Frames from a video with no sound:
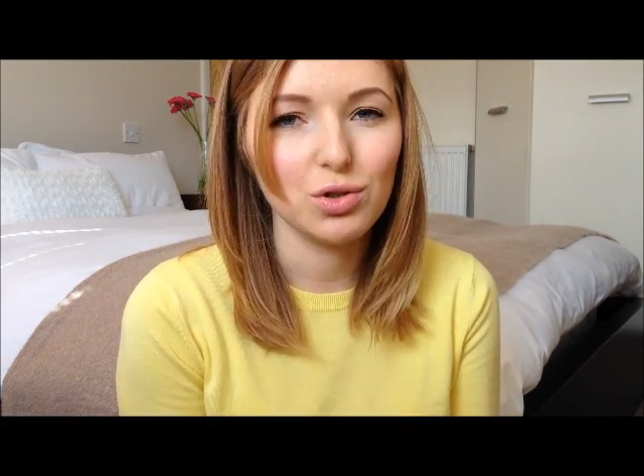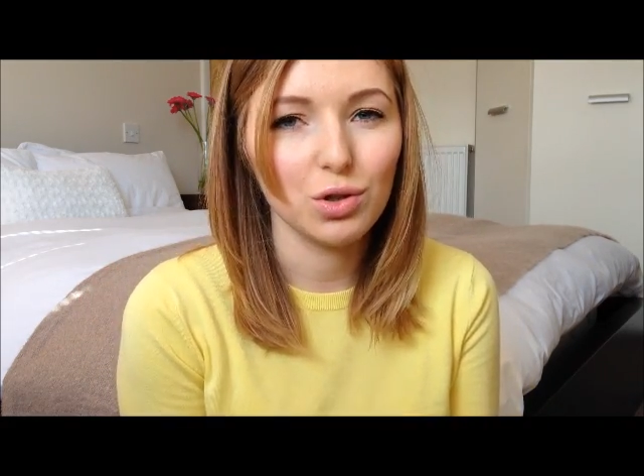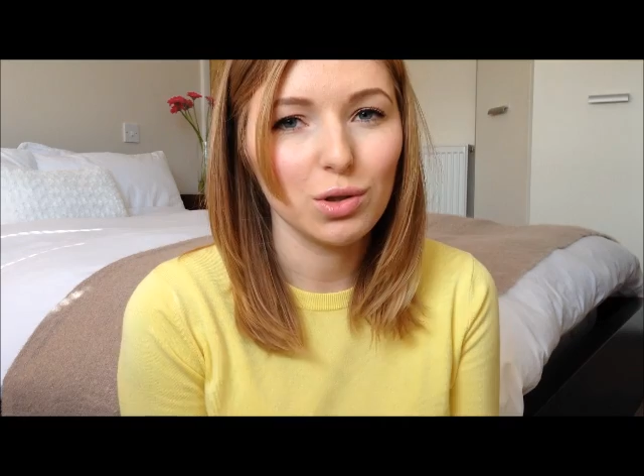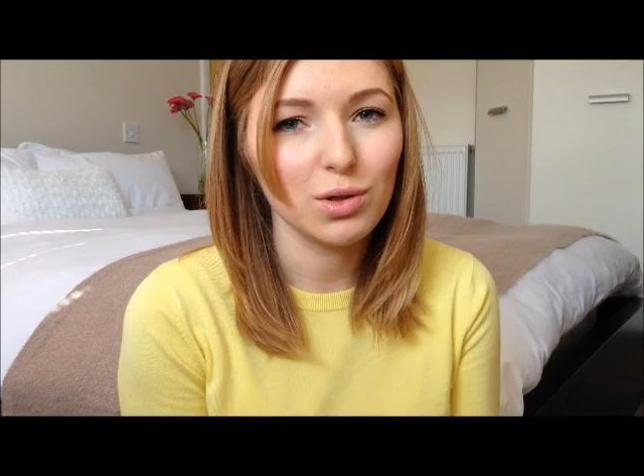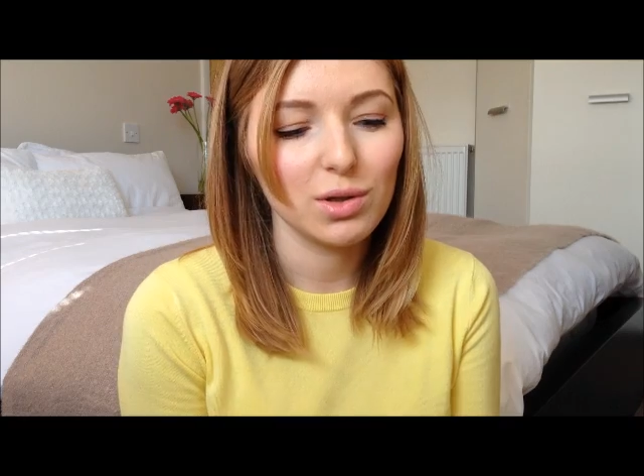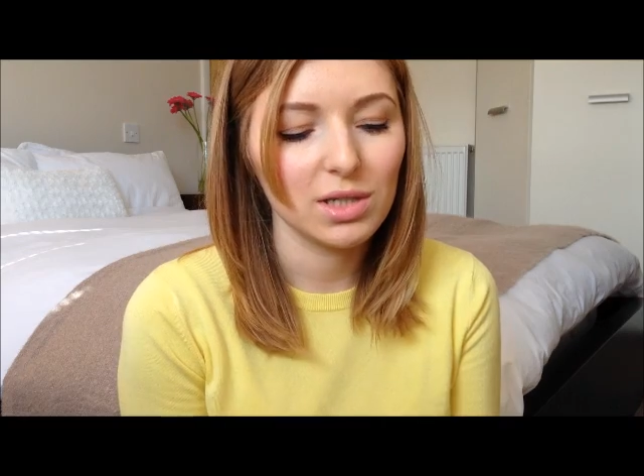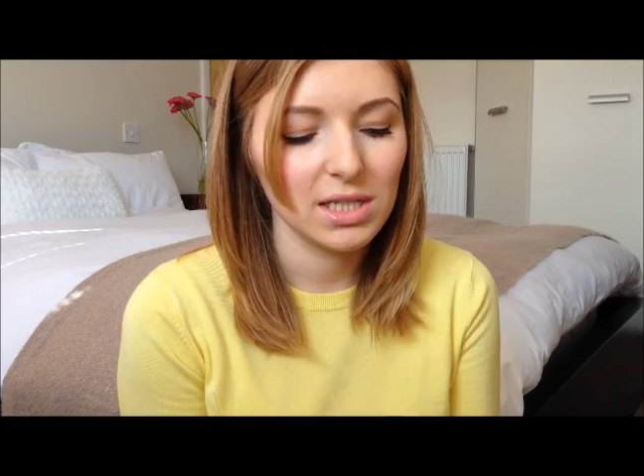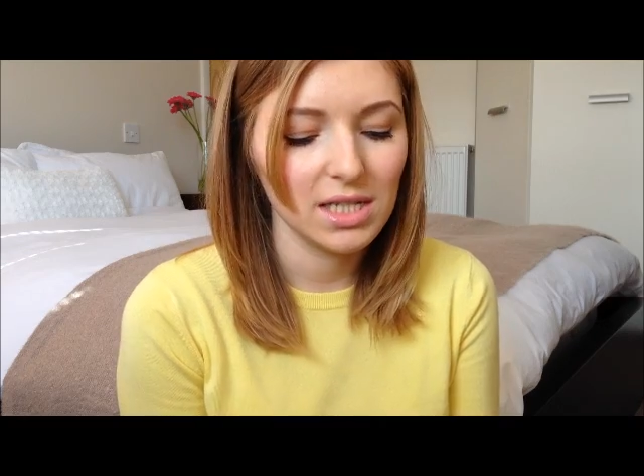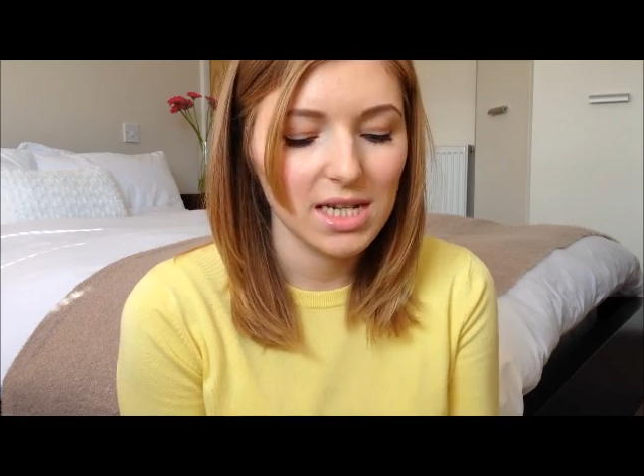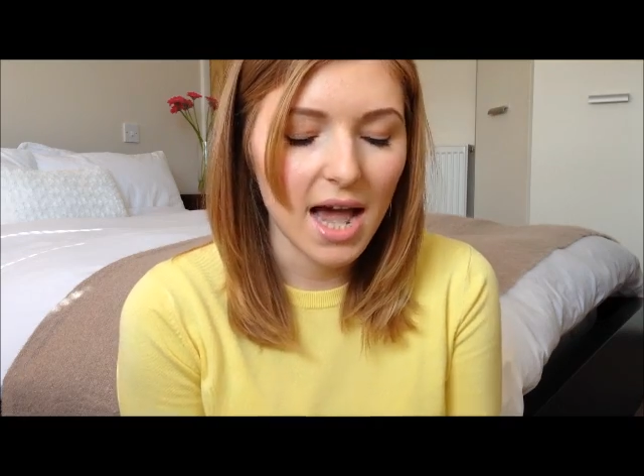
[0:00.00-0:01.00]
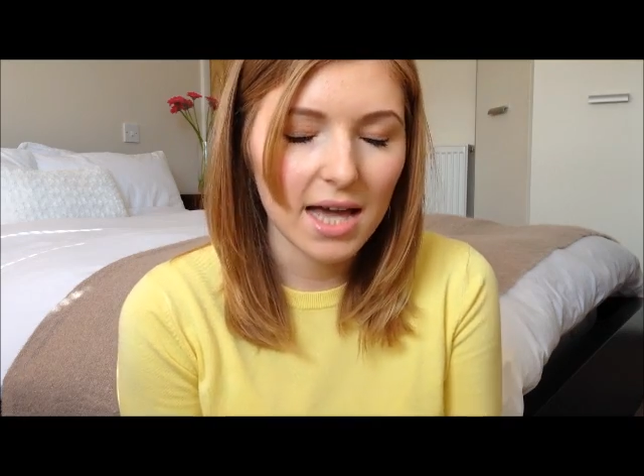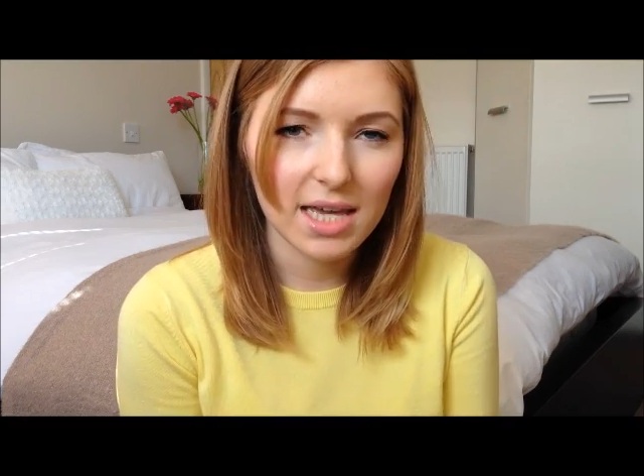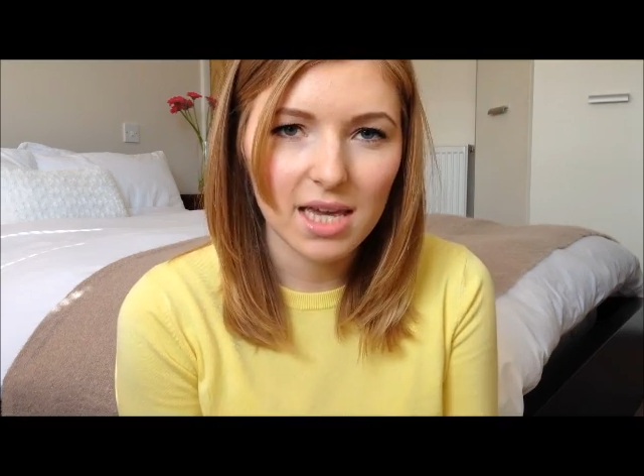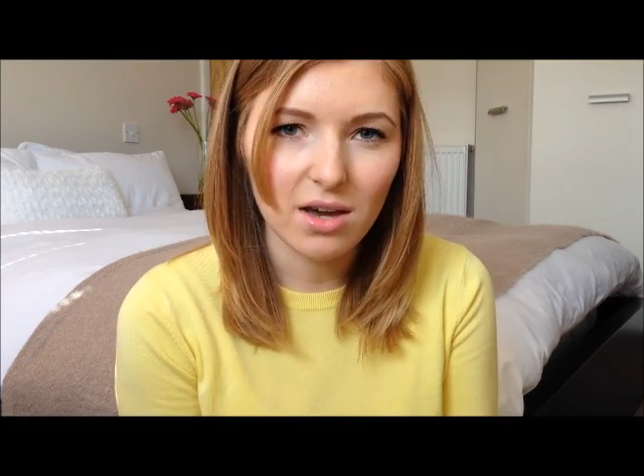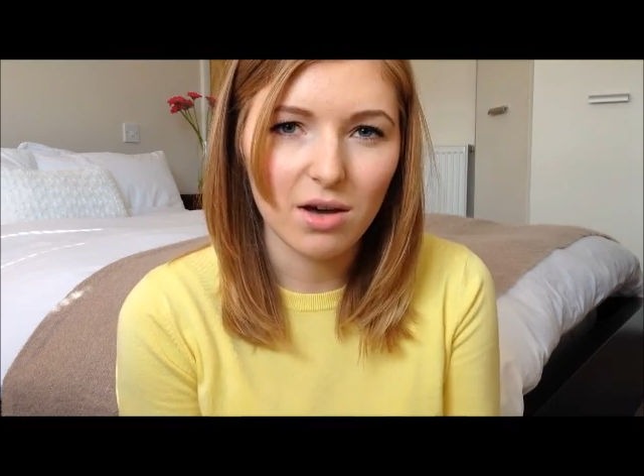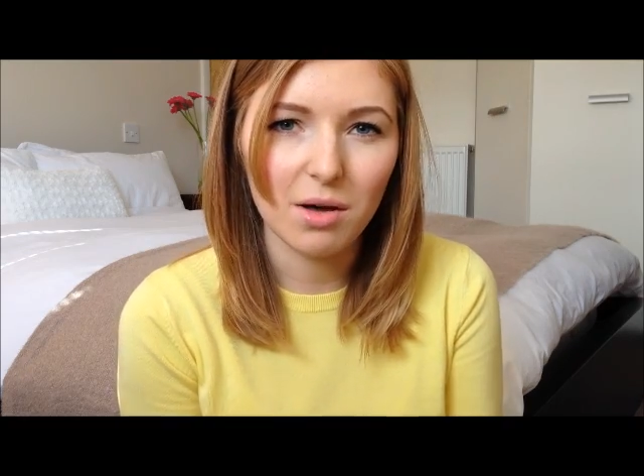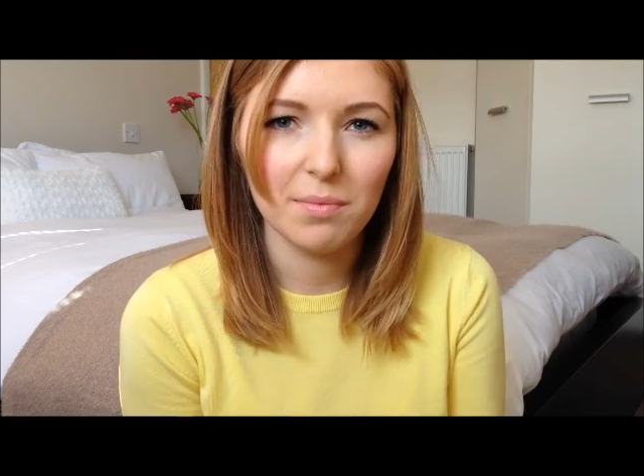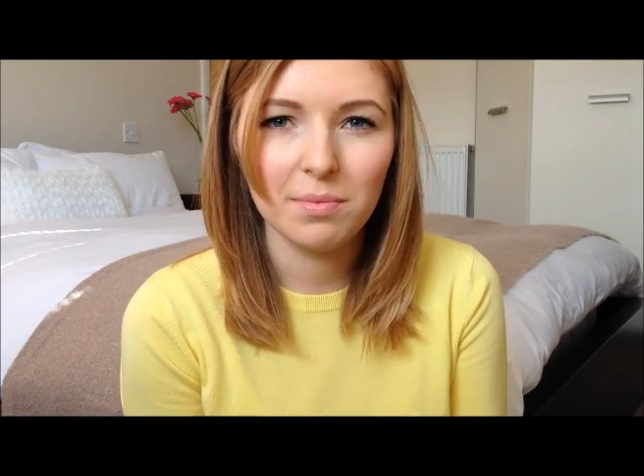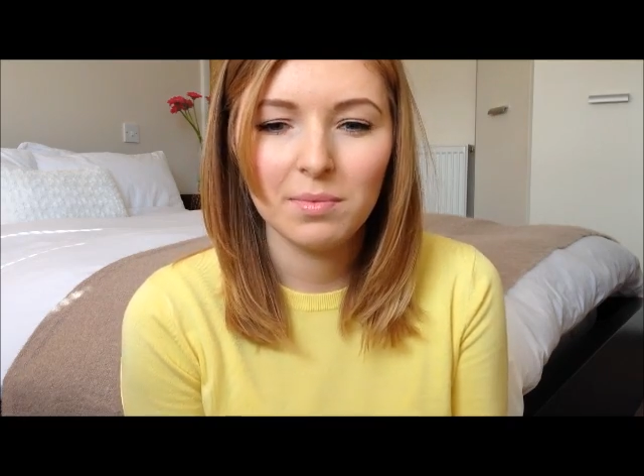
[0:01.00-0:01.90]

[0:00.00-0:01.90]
don't look tacky or